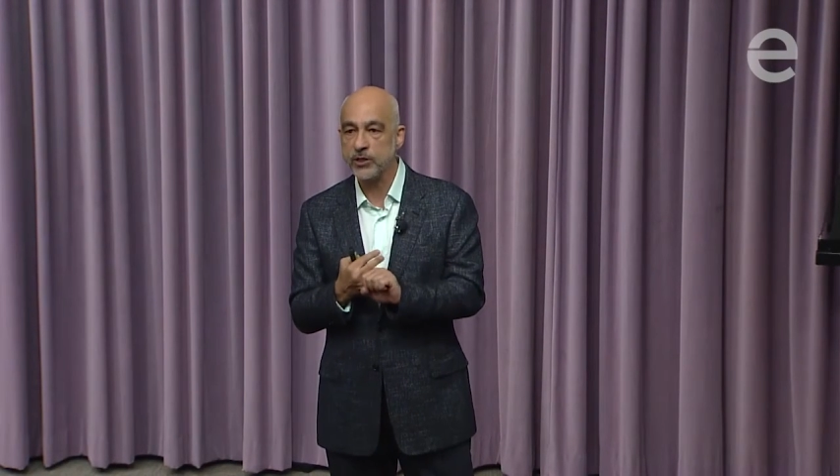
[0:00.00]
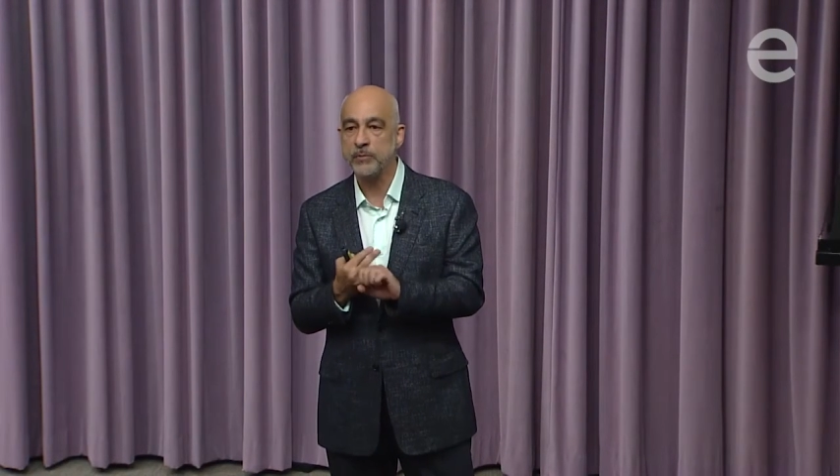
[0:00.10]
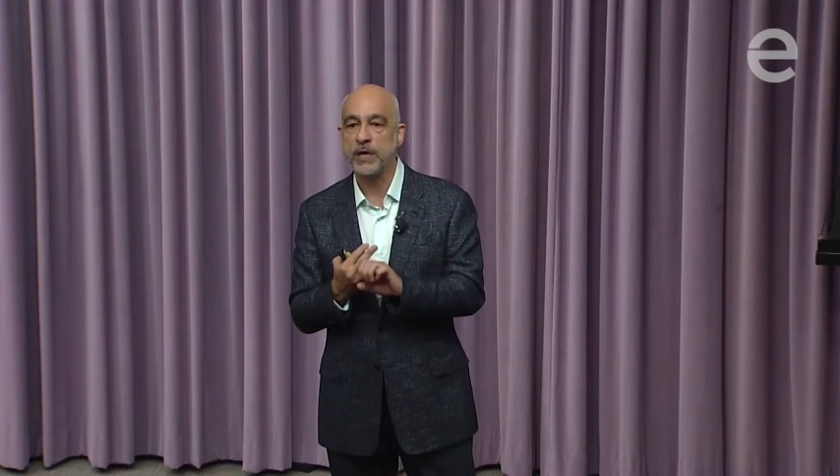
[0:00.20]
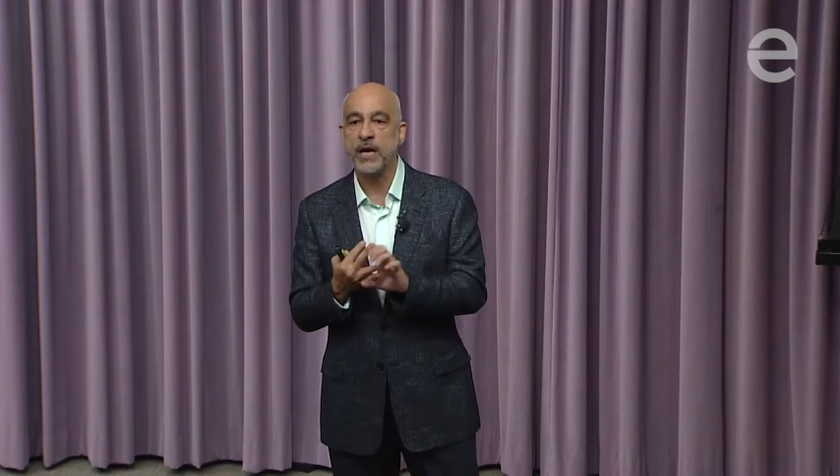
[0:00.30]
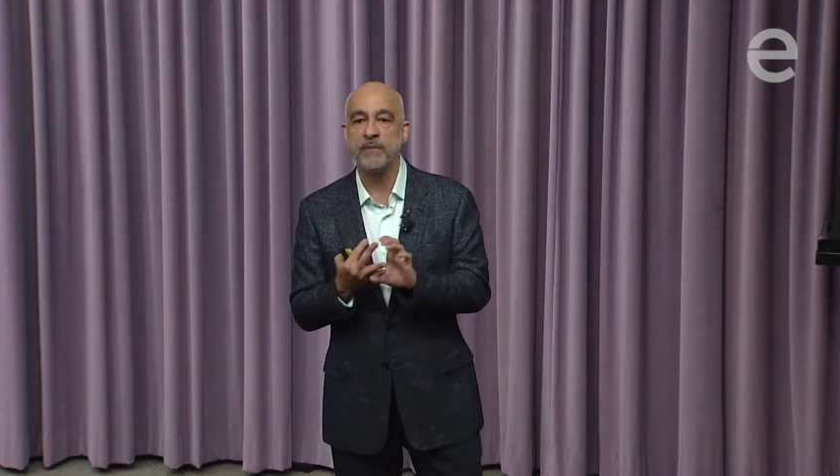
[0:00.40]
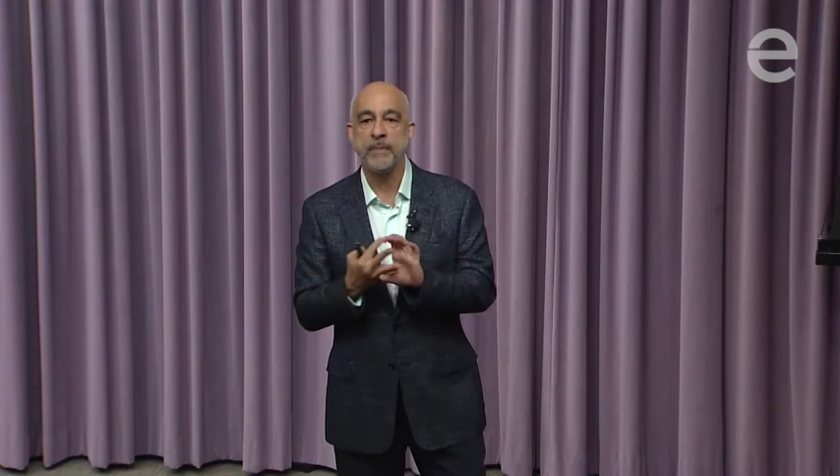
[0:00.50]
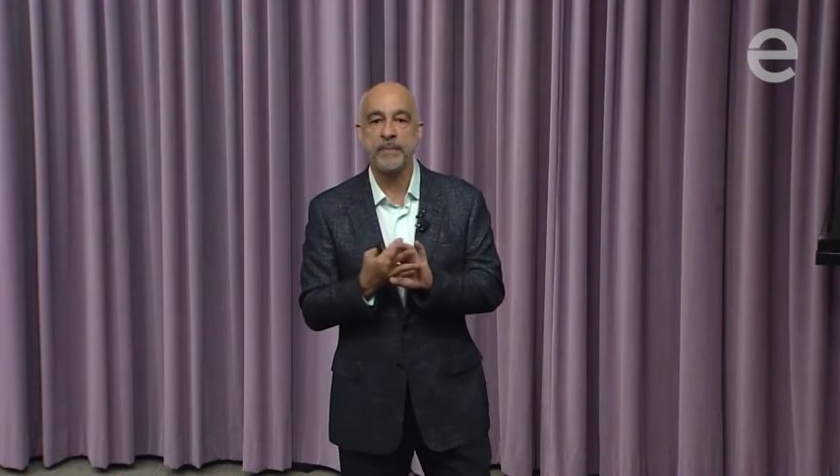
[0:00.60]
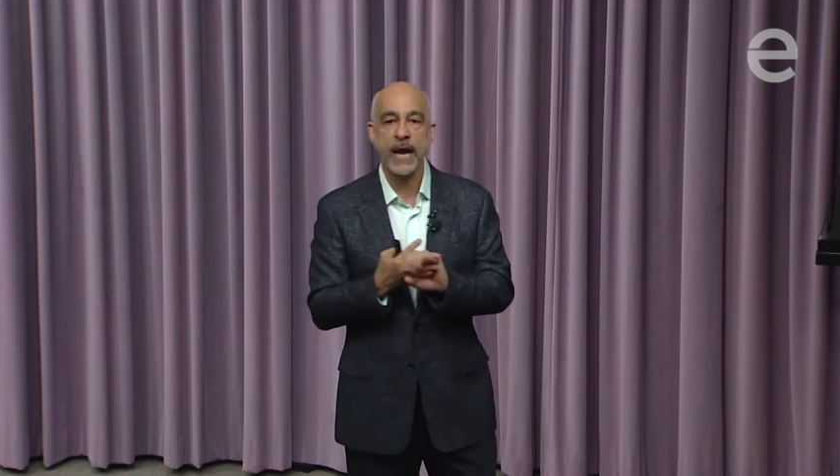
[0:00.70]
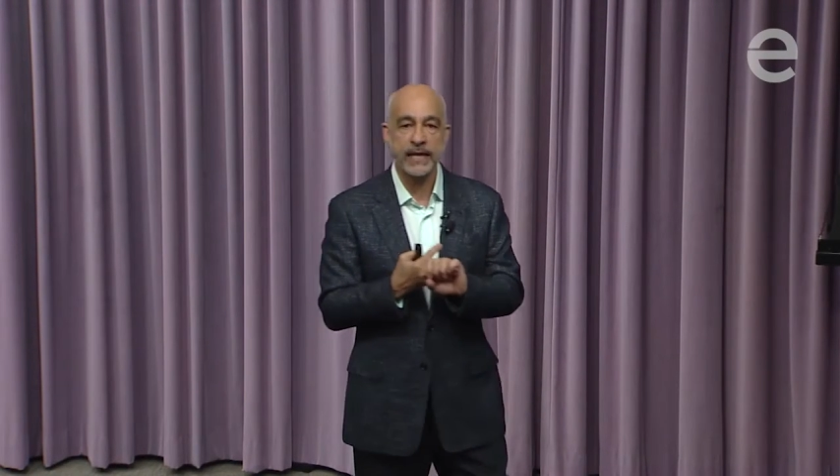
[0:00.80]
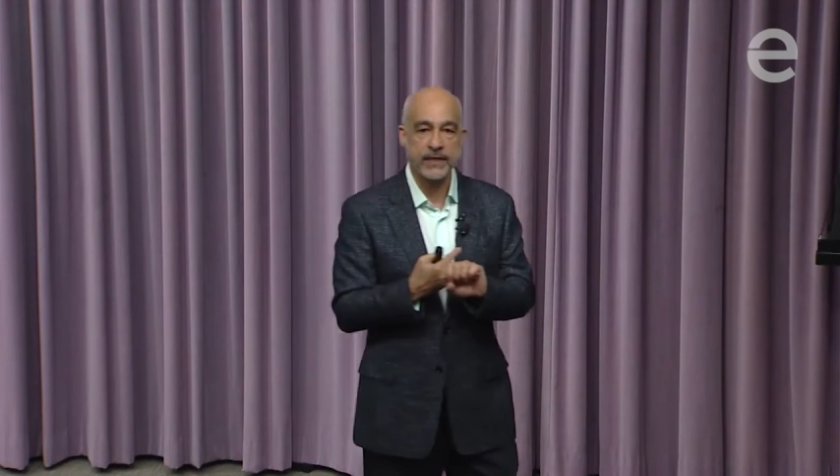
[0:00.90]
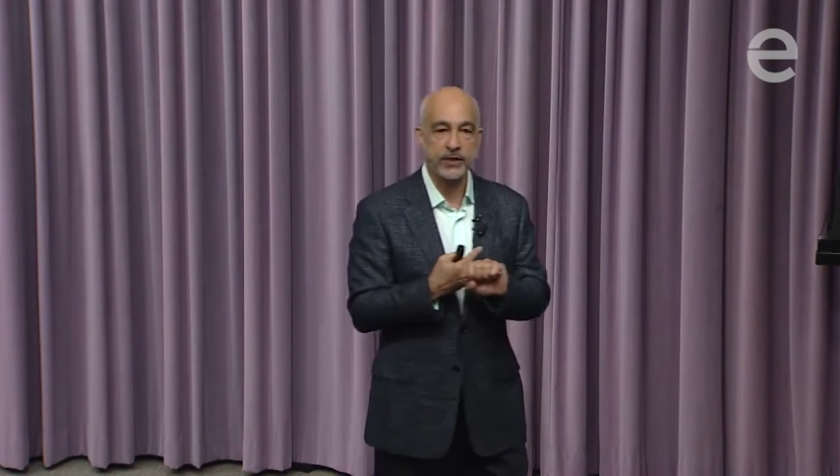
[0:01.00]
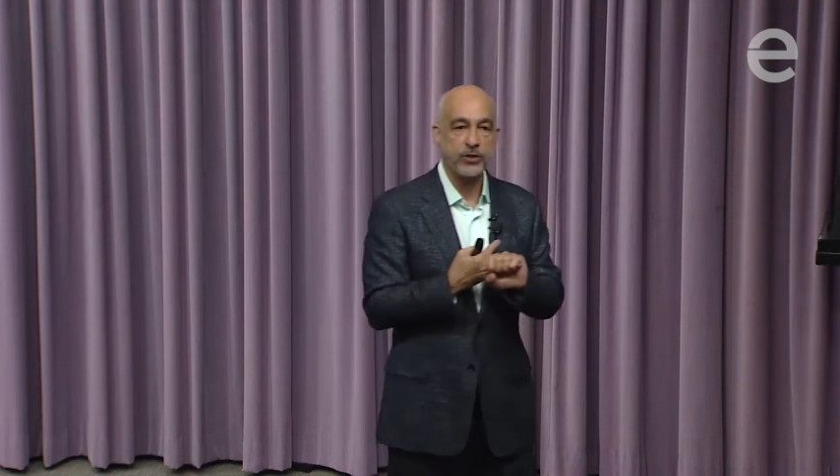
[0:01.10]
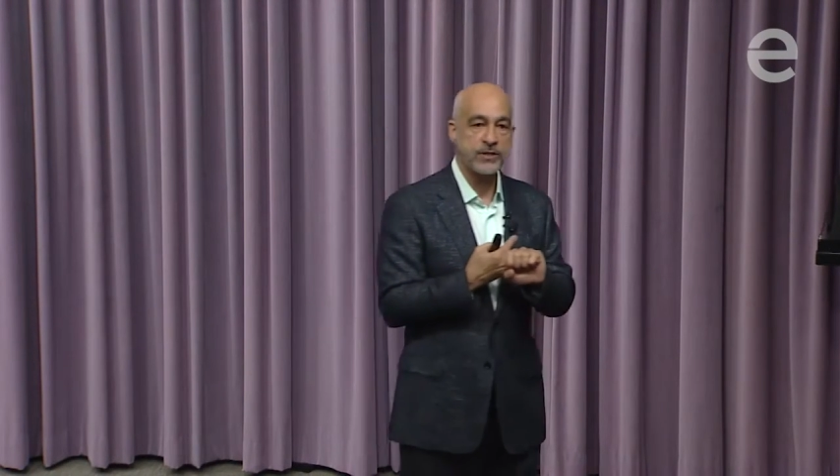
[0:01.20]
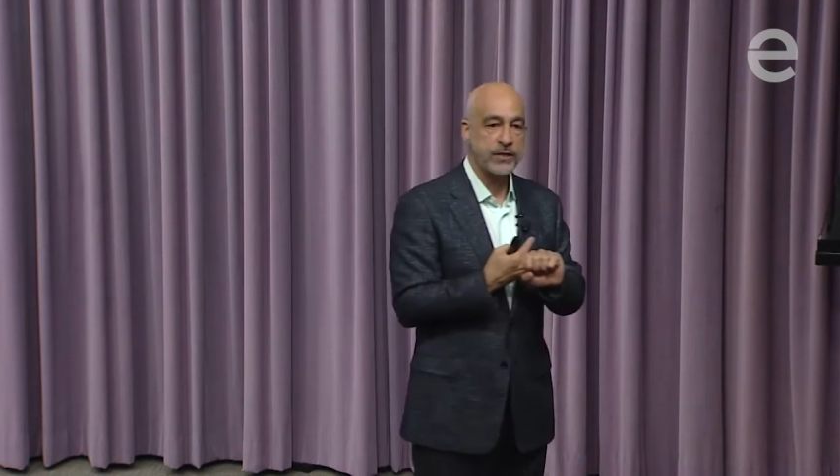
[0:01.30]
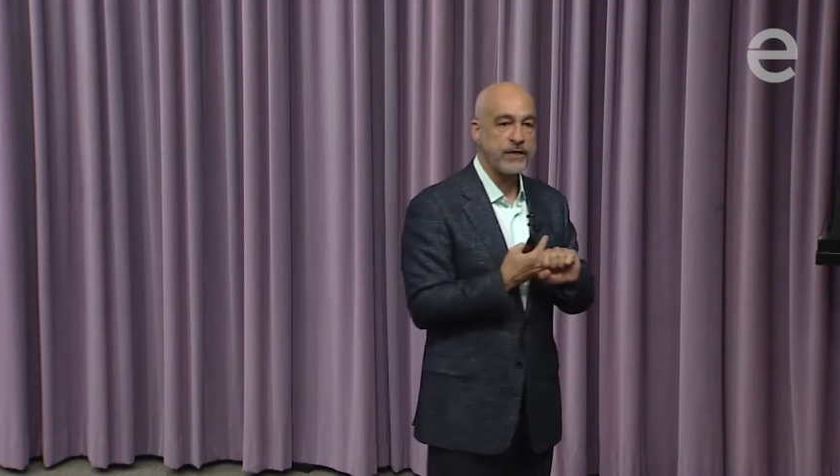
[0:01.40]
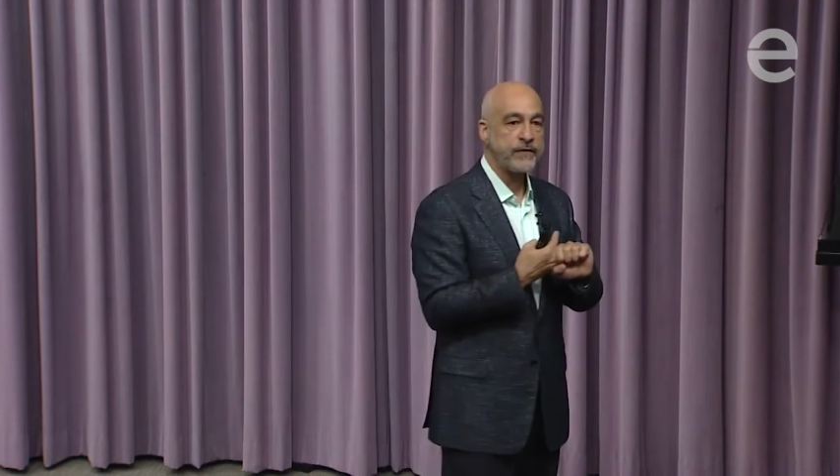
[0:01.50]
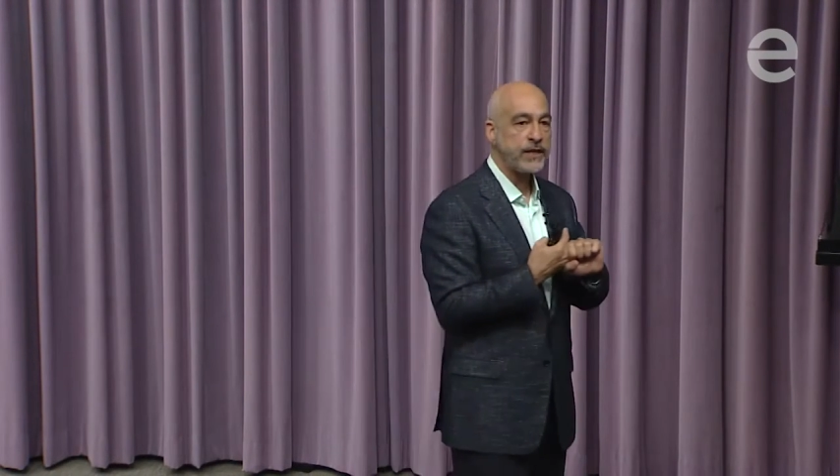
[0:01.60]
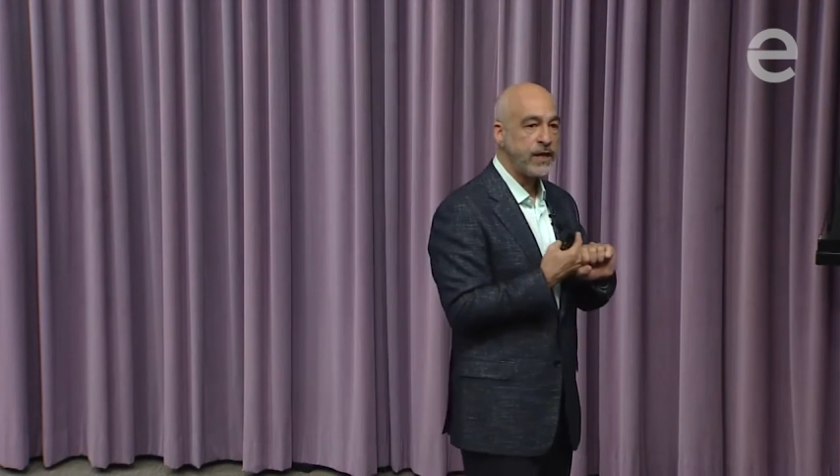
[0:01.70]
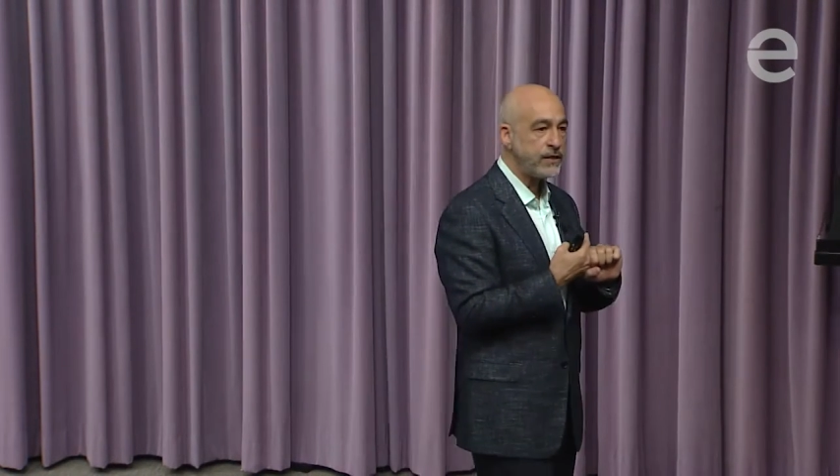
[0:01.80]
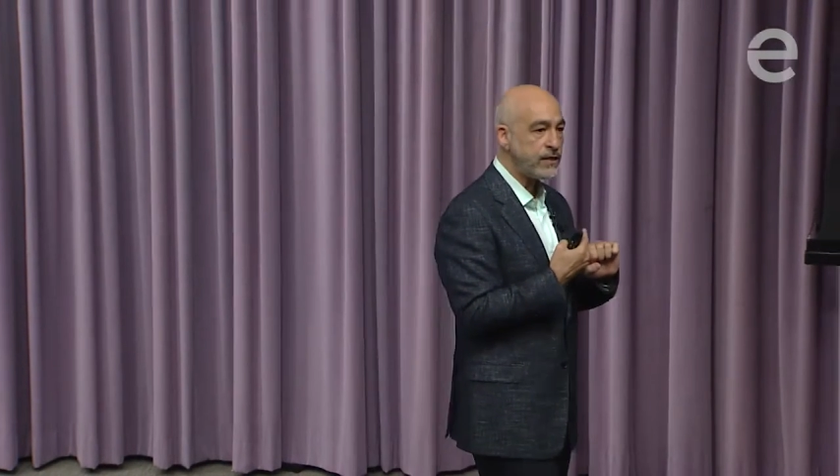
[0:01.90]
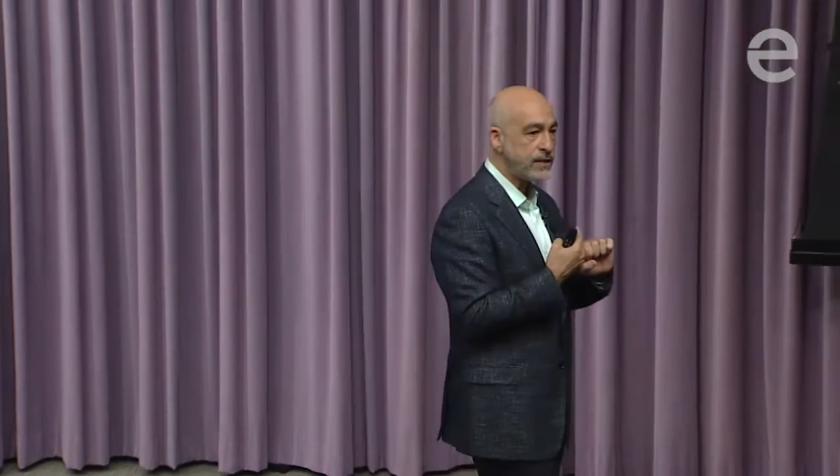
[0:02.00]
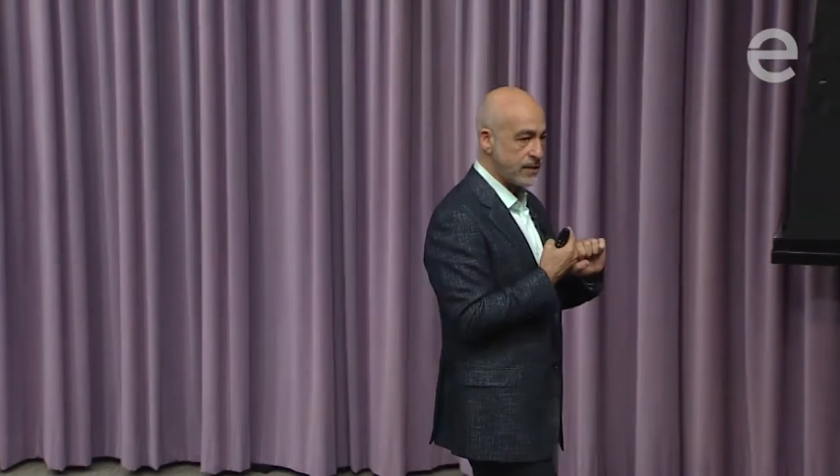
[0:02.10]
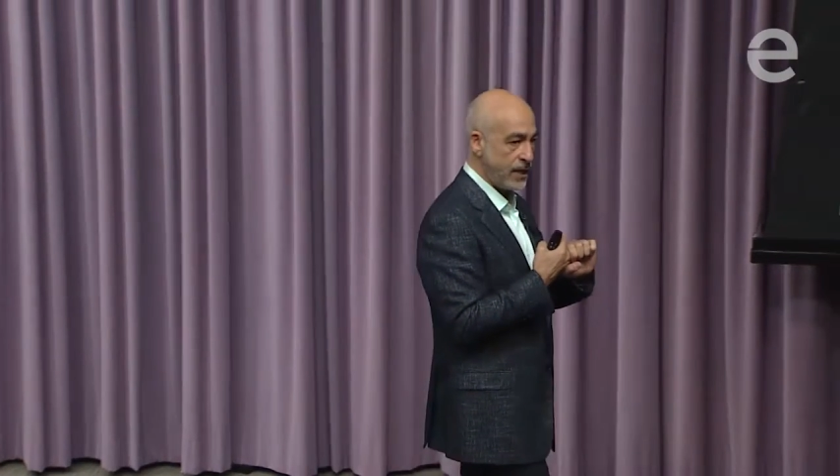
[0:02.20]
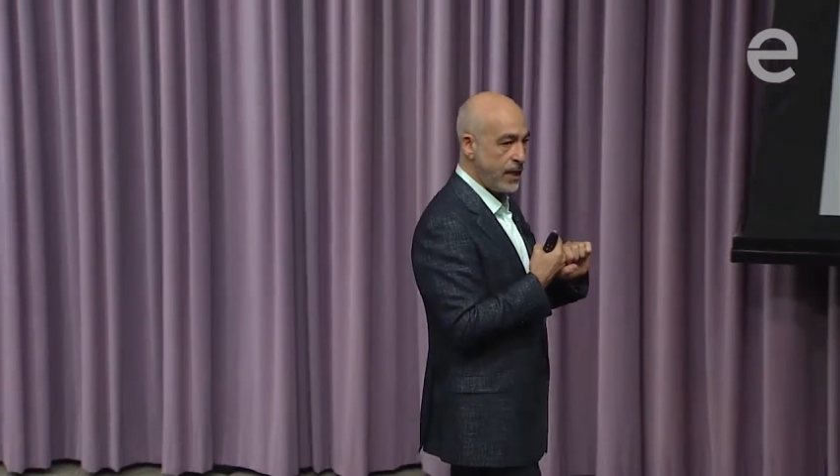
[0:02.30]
you become empathic to yourself and others.